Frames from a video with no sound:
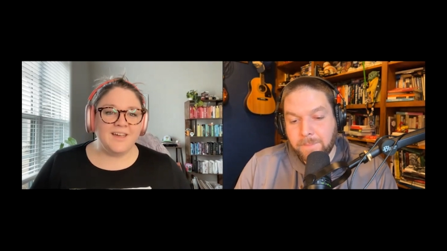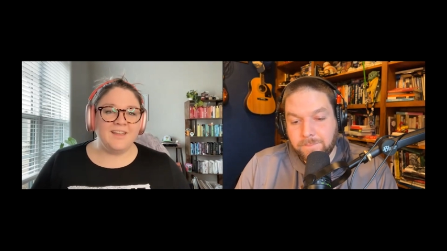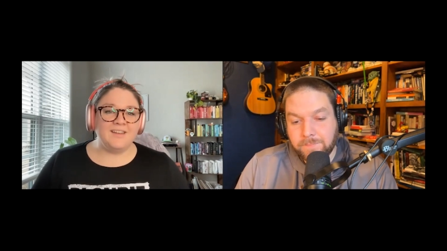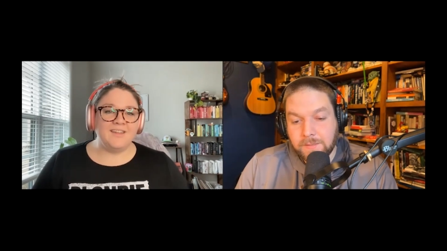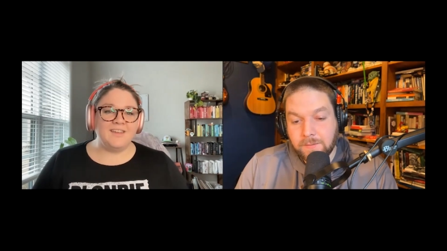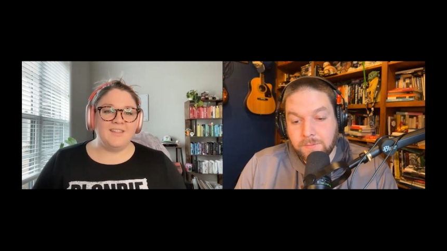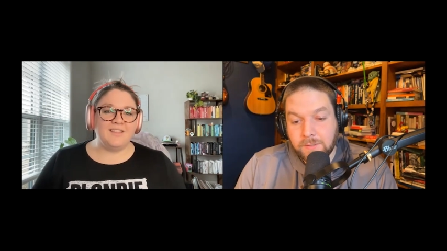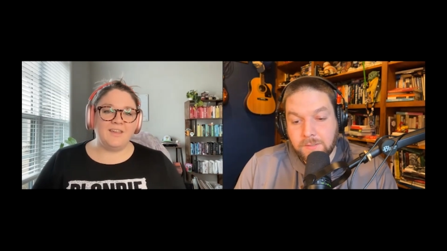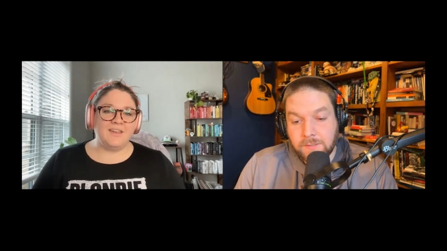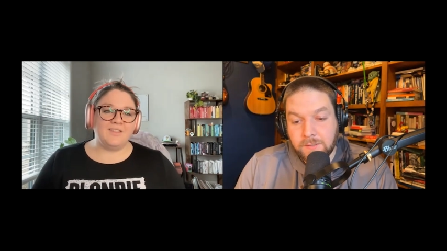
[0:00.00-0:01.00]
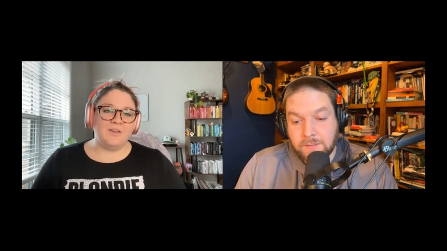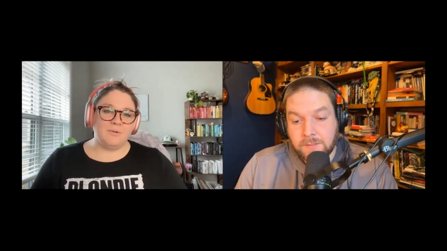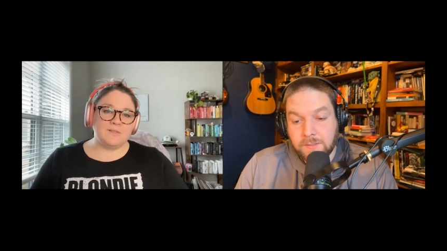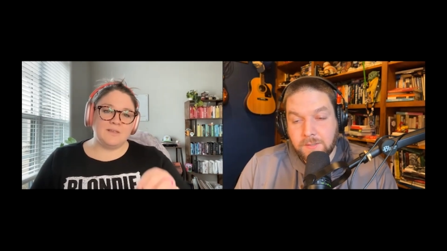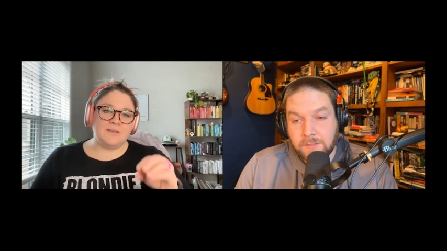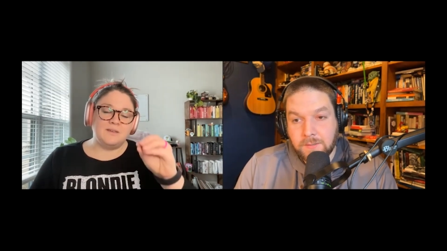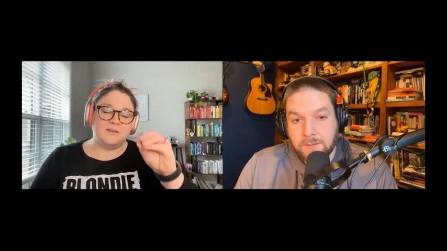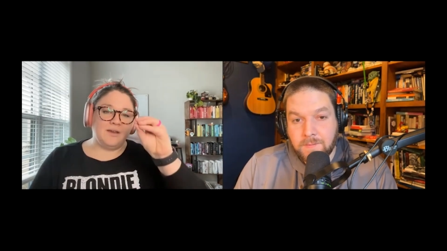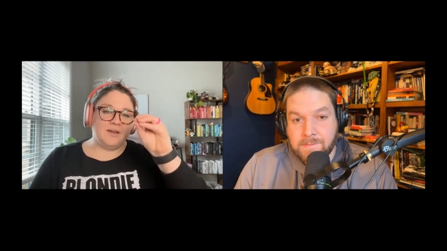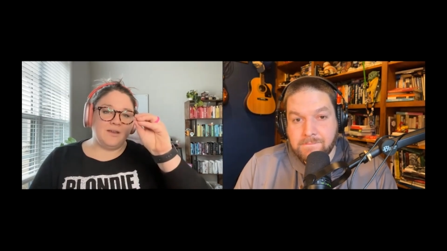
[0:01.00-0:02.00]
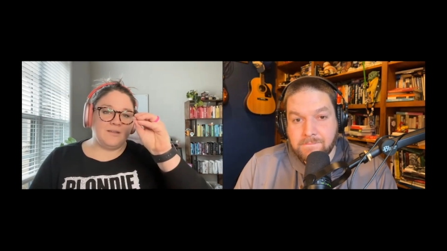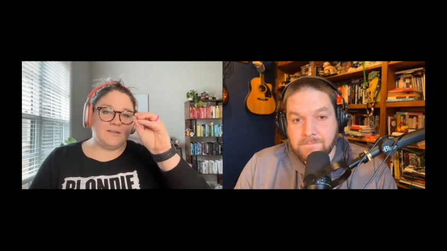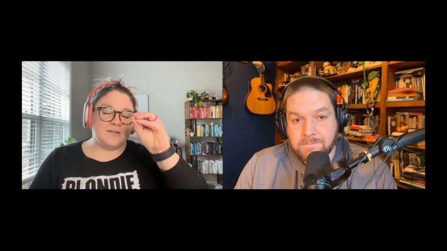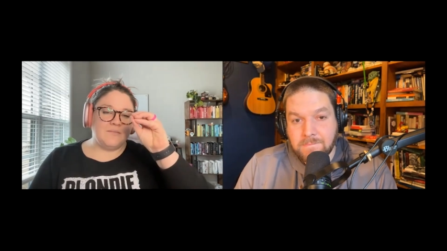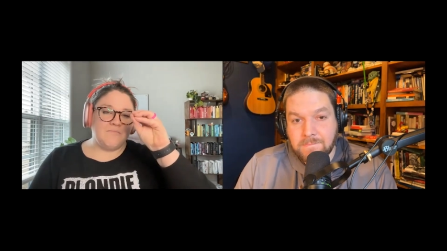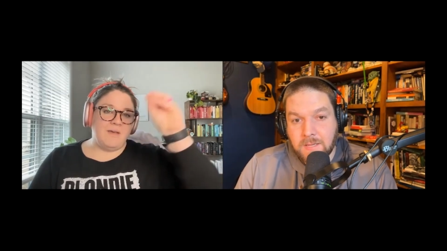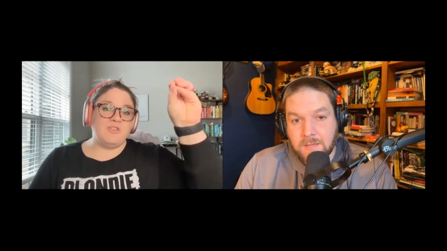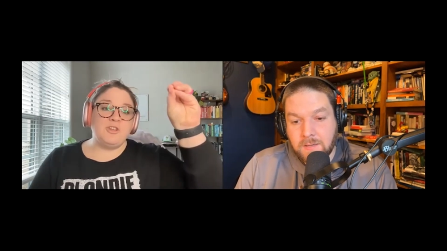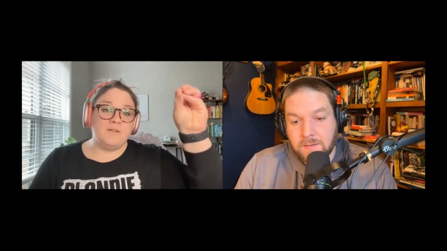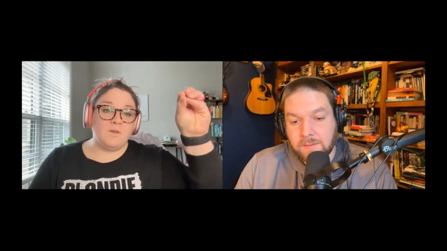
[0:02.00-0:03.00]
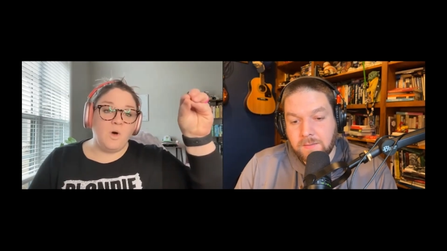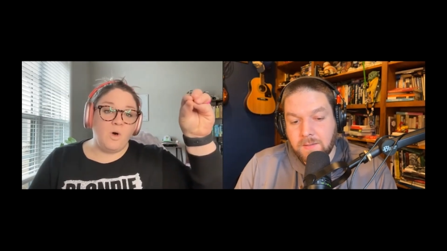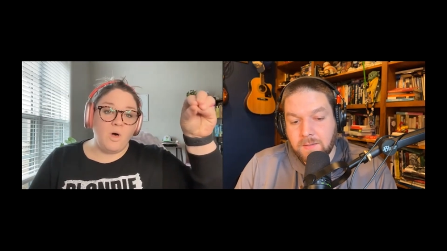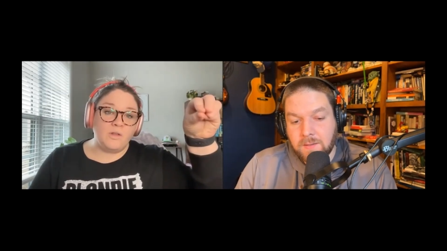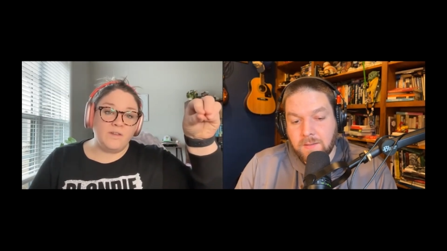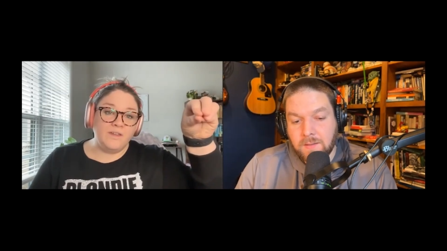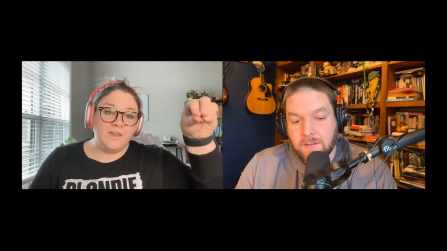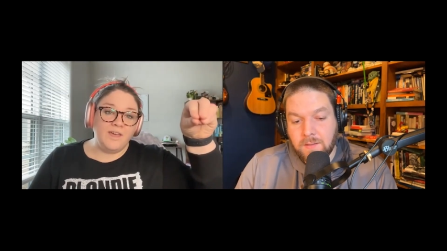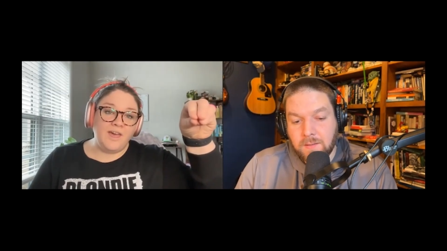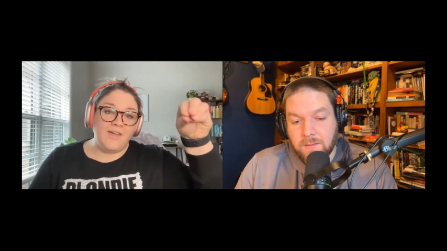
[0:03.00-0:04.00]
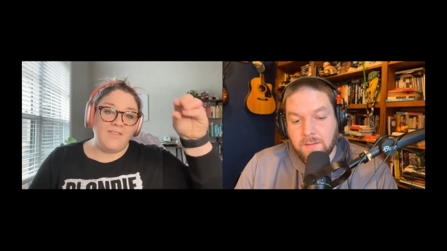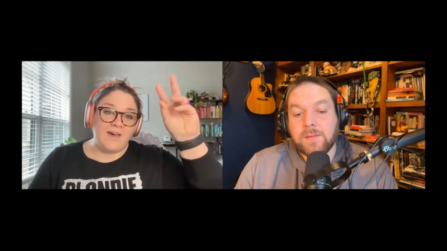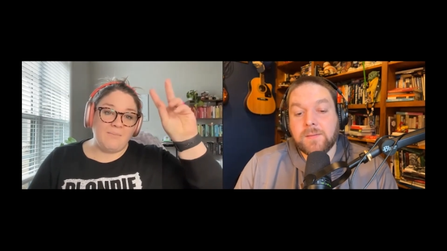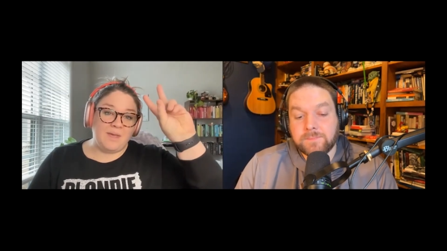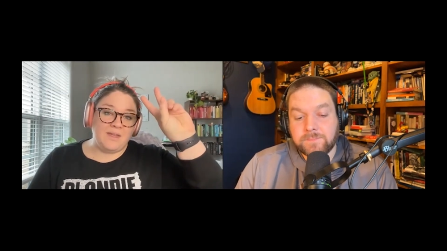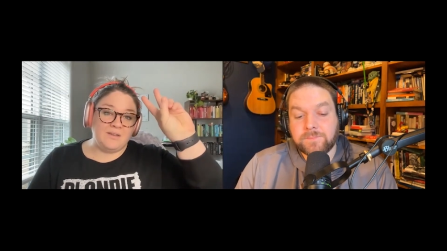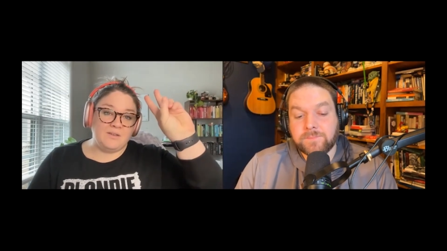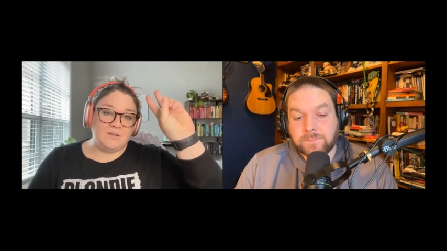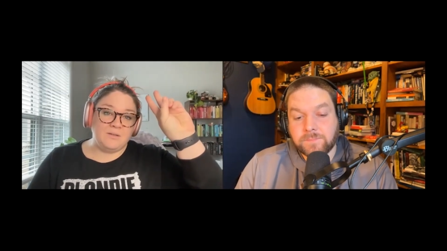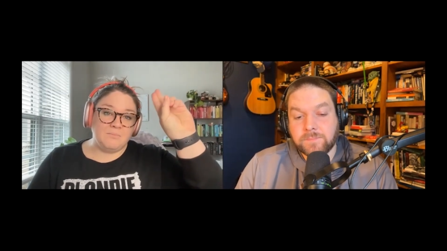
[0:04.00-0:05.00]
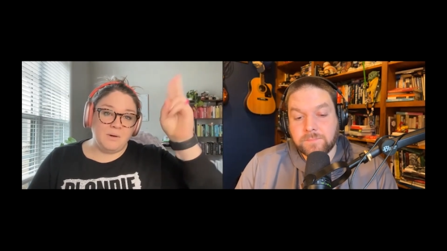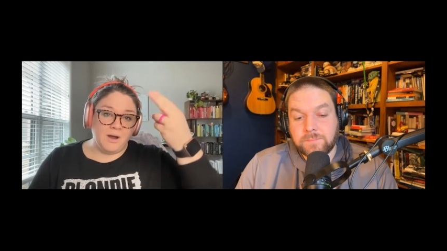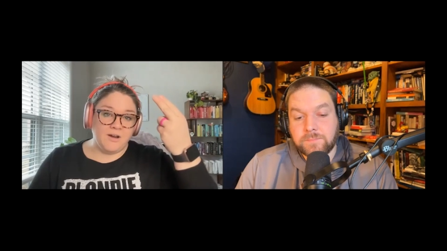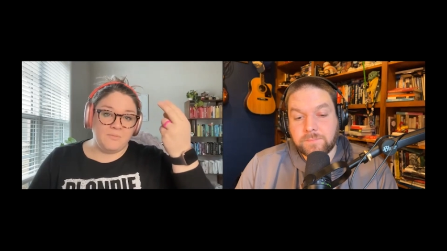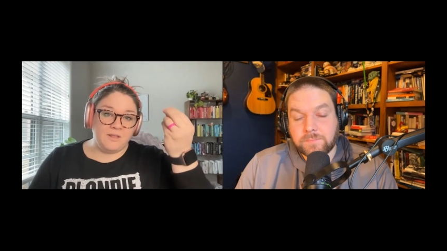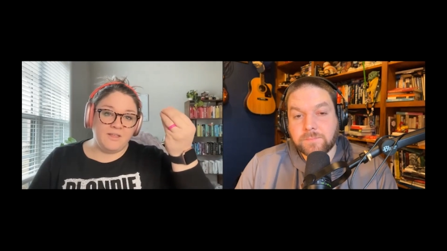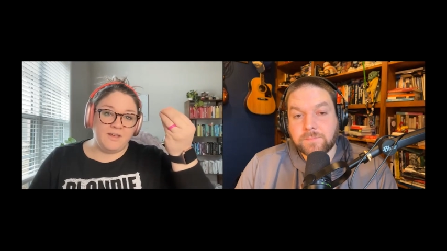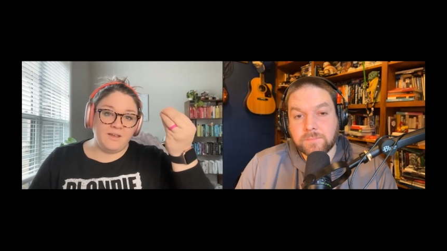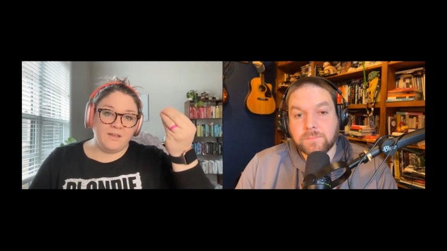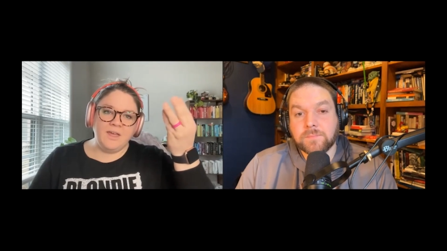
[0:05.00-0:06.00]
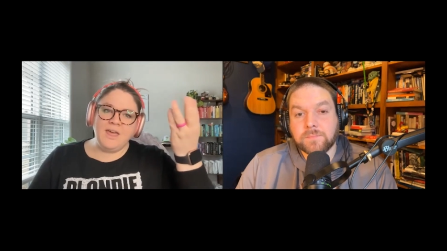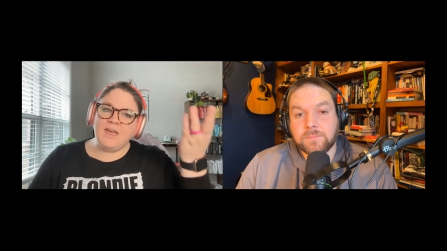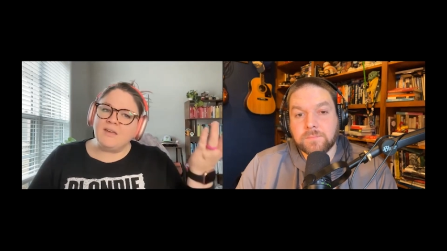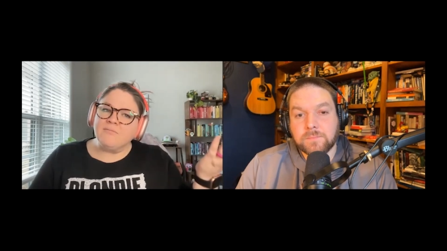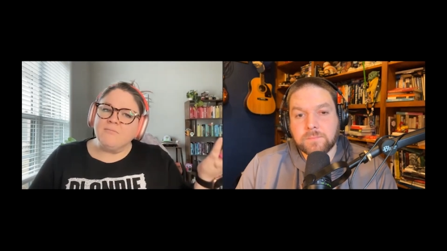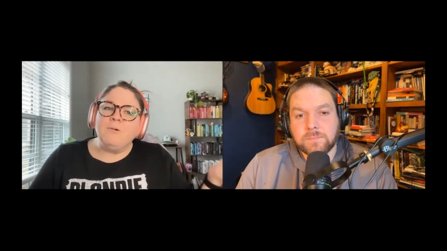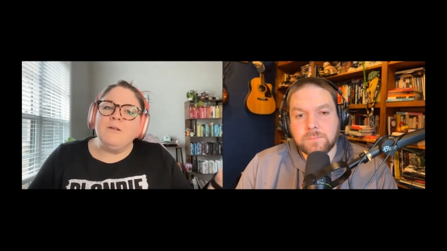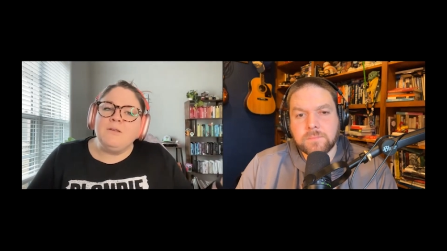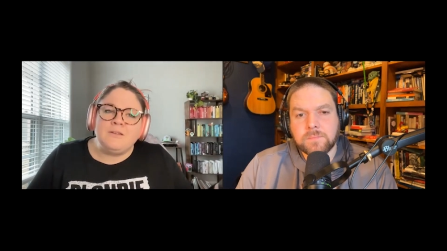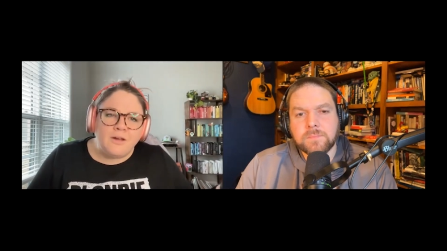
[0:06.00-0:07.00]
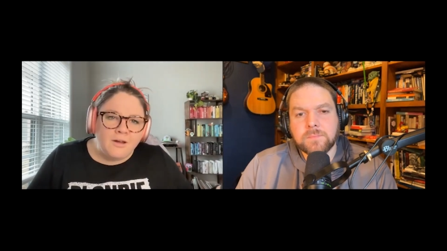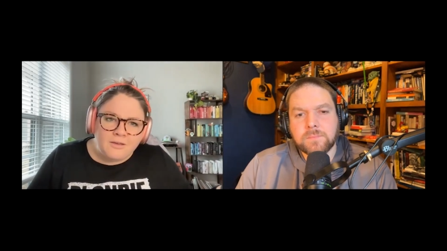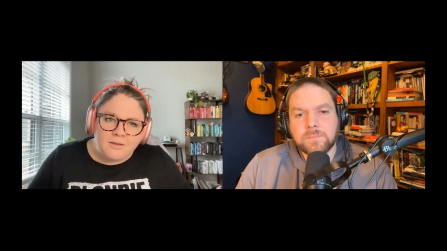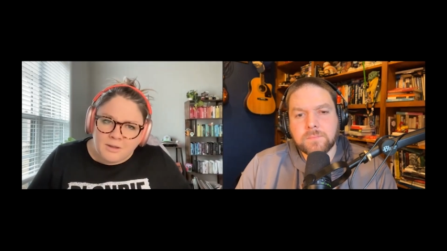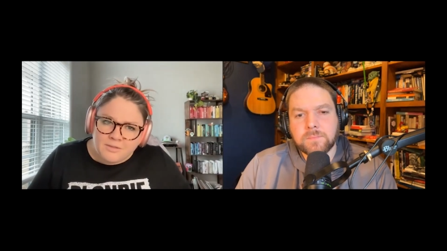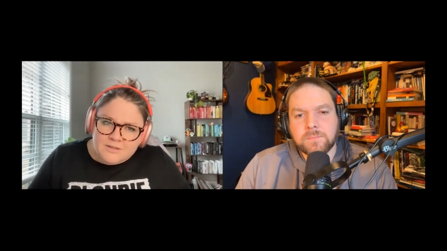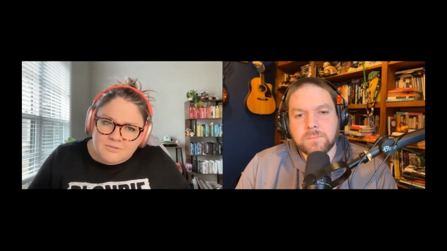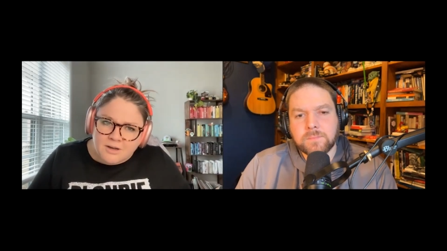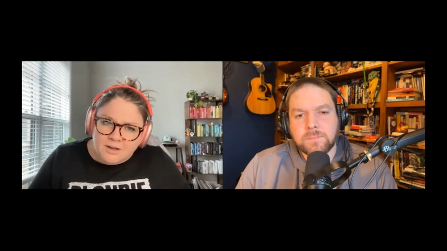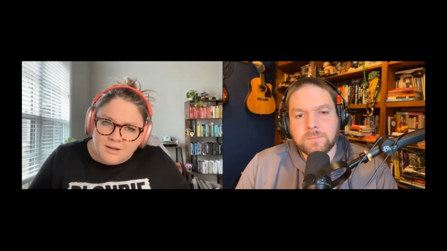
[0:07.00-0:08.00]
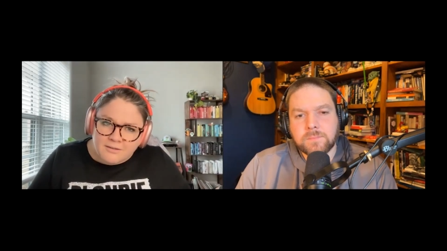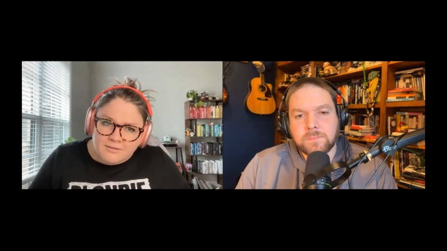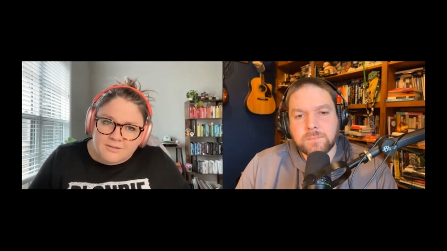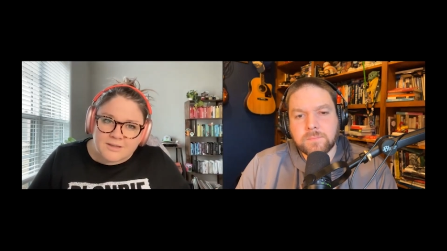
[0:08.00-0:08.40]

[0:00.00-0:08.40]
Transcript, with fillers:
Speaker 1: and it, like there was a, a mention of gold, and that made Bard be like, hey, we don't need to argue about this right now.